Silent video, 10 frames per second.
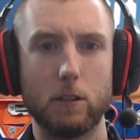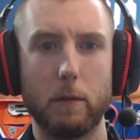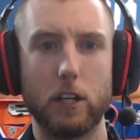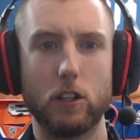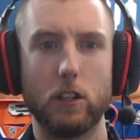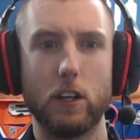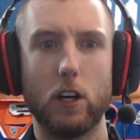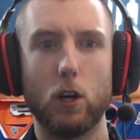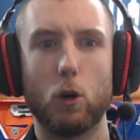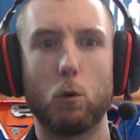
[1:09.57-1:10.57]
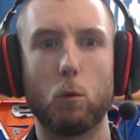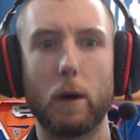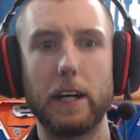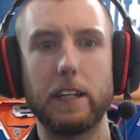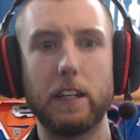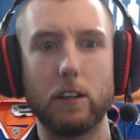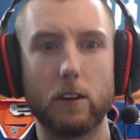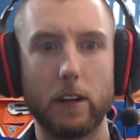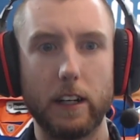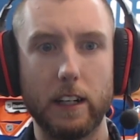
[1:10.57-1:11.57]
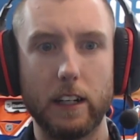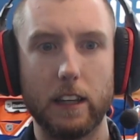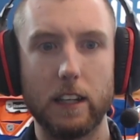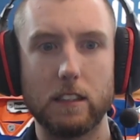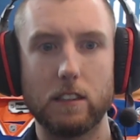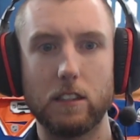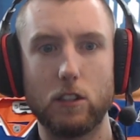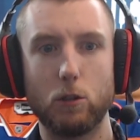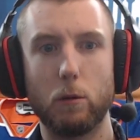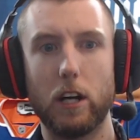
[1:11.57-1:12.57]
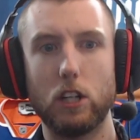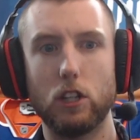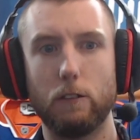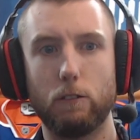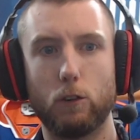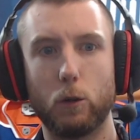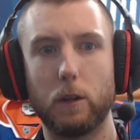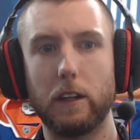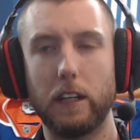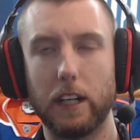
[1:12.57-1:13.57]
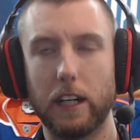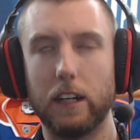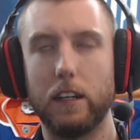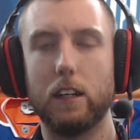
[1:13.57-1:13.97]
mentioned right here in this situation for the